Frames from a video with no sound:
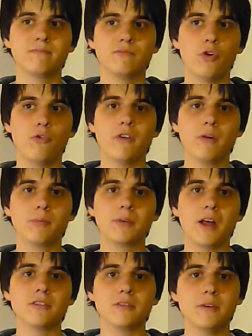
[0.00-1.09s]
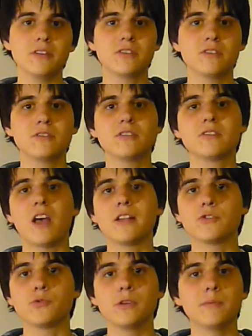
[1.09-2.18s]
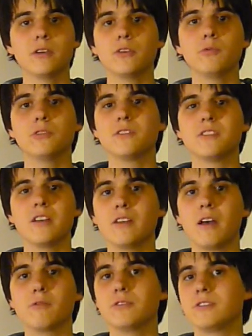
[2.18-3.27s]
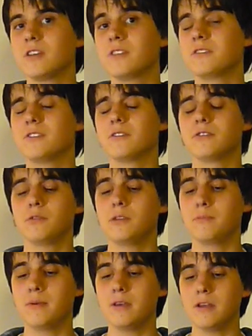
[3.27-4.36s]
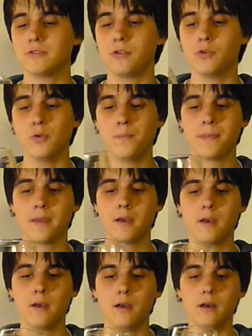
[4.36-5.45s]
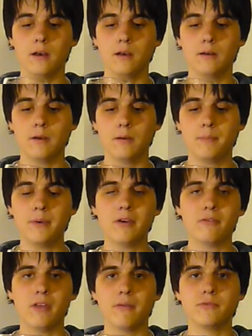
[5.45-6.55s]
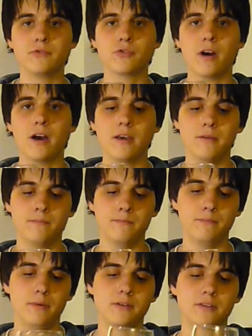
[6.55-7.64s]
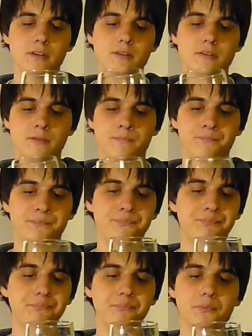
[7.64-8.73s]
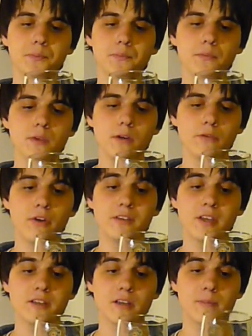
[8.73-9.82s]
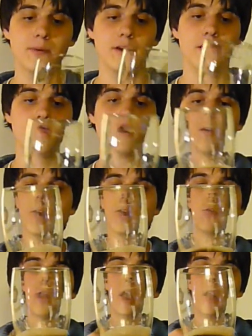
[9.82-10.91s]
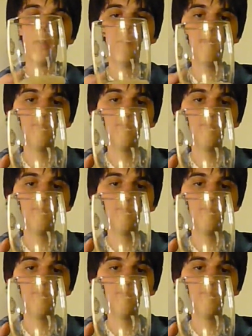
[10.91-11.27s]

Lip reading: not very pronounced. I mean, it's a tad sweet, but I wouldn't say this is a sweet beer at all. A bit of that dry bitterness. Fantastic beer. Good head.